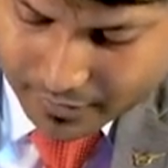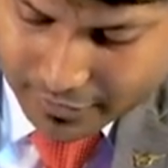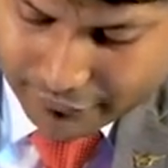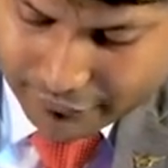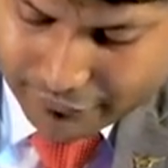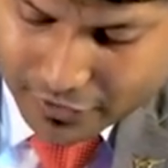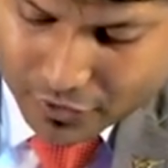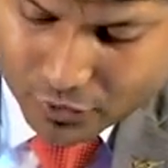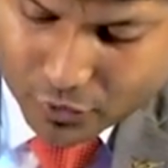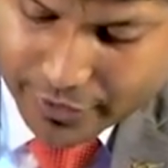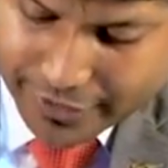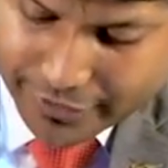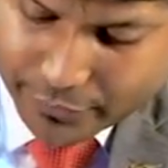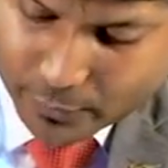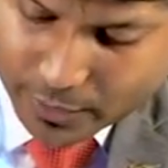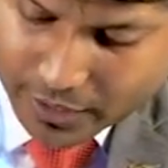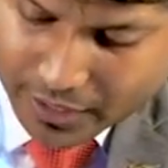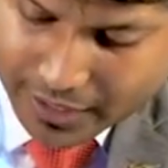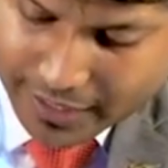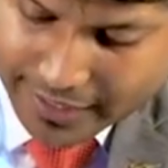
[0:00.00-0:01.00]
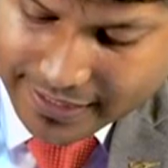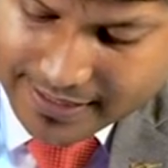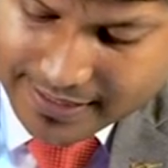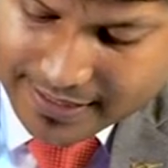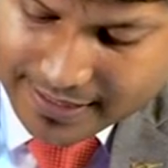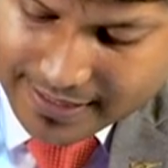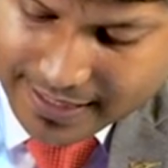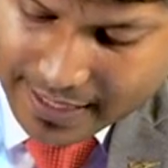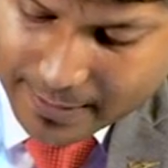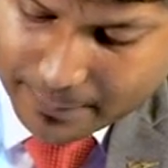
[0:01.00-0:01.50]
If you are going to analyze
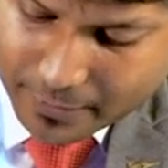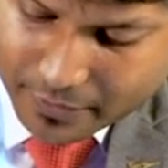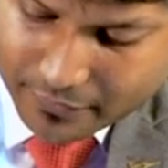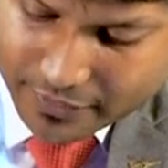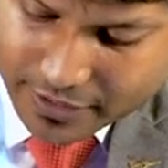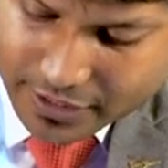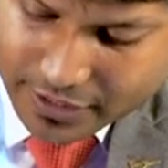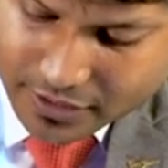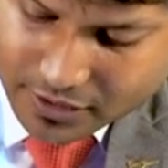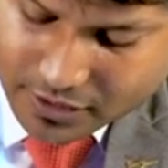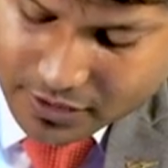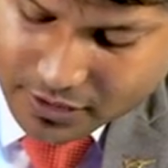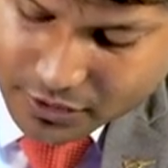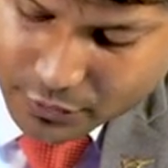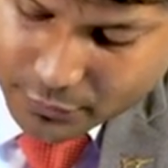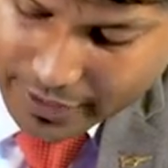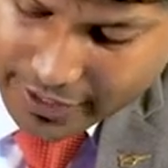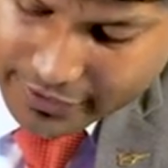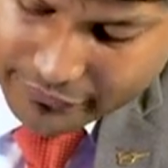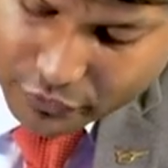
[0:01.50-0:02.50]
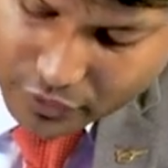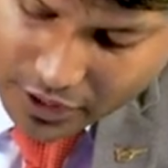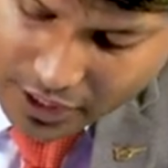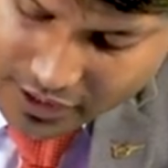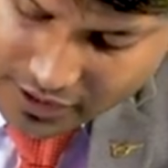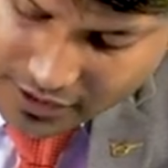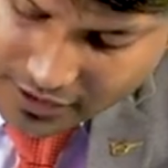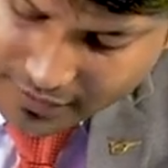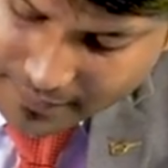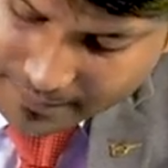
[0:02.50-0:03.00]
the sample within 24
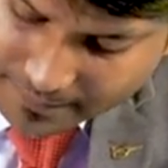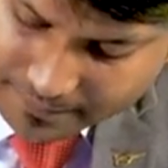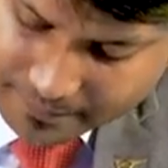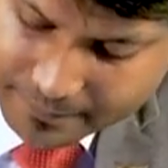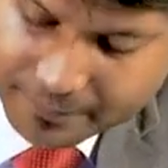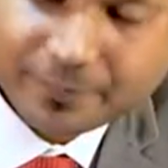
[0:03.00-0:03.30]
hours,